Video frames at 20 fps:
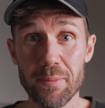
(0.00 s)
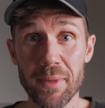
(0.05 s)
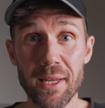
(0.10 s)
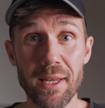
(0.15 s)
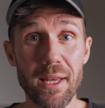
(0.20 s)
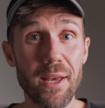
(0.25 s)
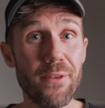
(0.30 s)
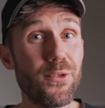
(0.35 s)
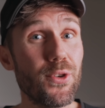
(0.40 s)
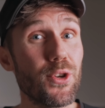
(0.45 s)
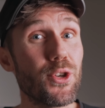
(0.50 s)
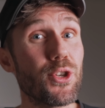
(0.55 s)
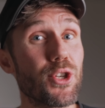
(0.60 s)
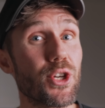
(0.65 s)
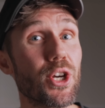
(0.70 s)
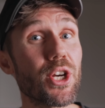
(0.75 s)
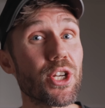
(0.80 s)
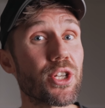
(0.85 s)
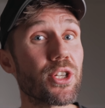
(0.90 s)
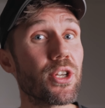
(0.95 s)
me, if you
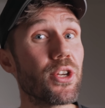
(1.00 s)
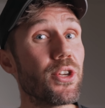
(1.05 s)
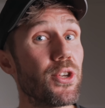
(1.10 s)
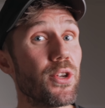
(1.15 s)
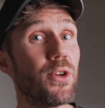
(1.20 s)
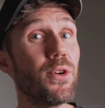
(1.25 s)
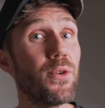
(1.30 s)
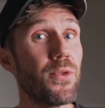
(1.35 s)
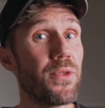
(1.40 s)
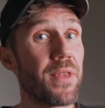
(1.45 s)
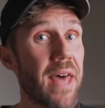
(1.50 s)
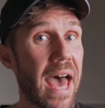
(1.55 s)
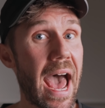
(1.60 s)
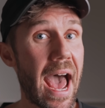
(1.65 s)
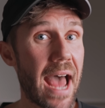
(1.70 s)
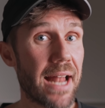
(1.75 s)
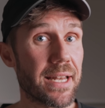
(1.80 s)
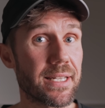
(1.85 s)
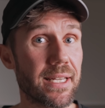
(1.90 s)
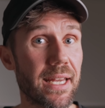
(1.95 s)
just do
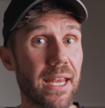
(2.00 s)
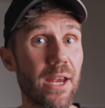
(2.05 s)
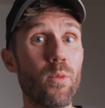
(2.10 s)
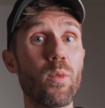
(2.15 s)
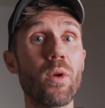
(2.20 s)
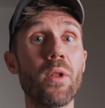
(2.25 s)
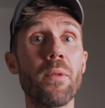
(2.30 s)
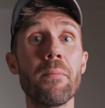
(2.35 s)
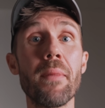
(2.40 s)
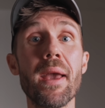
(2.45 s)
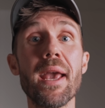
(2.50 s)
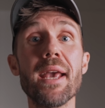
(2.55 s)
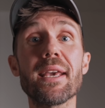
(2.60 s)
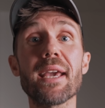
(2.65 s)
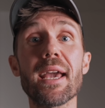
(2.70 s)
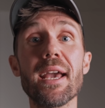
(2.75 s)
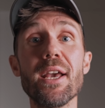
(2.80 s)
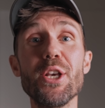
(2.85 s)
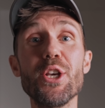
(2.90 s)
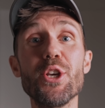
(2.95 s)
that, it will make
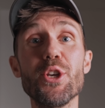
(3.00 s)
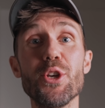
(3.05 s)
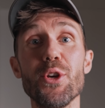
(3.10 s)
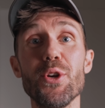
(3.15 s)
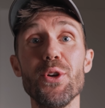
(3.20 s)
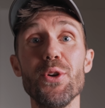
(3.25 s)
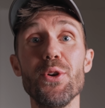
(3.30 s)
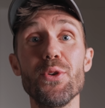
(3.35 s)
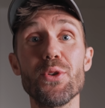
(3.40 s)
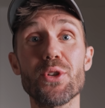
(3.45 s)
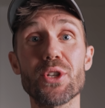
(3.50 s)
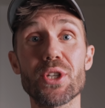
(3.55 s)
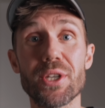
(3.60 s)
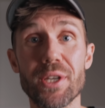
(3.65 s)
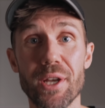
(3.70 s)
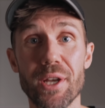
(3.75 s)
a huge